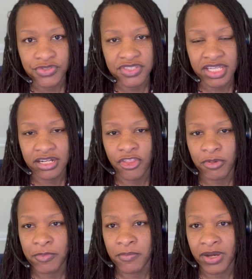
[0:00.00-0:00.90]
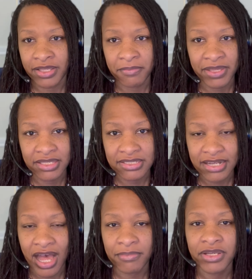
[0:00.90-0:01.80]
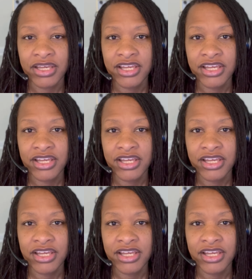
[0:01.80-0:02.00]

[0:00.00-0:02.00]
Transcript: You've seen other people money being stopped.